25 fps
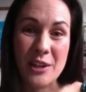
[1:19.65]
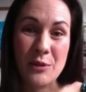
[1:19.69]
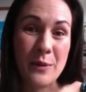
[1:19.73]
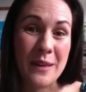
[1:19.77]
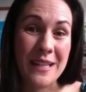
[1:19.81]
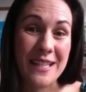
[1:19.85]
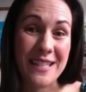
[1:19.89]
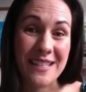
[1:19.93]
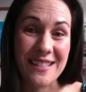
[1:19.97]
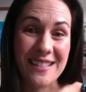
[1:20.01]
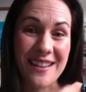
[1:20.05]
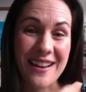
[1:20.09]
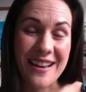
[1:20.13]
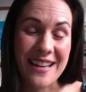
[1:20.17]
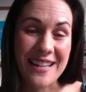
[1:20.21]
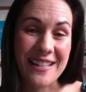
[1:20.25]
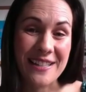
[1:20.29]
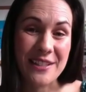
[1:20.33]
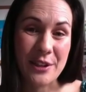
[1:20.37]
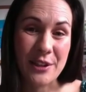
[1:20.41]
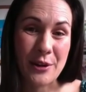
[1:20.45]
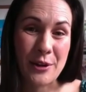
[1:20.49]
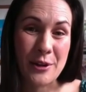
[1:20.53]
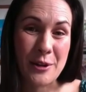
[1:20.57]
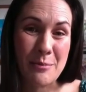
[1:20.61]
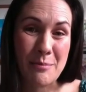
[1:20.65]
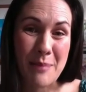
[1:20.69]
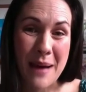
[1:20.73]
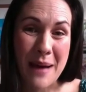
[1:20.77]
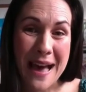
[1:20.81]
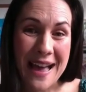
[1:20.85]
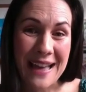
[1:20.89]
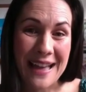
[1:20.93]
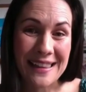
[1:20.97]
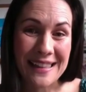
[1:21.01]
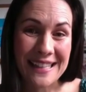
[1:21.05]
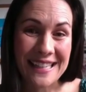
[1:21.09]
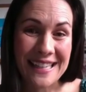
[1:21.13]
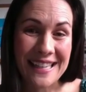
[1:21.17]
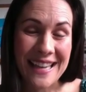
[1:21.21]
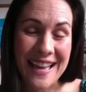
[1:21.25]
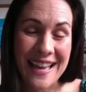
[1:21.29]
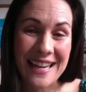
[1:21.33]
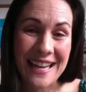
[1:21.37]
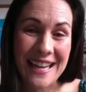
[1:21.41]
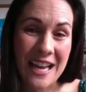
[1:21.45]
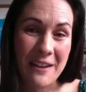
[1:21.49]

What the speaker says: And we decided to go to Bali and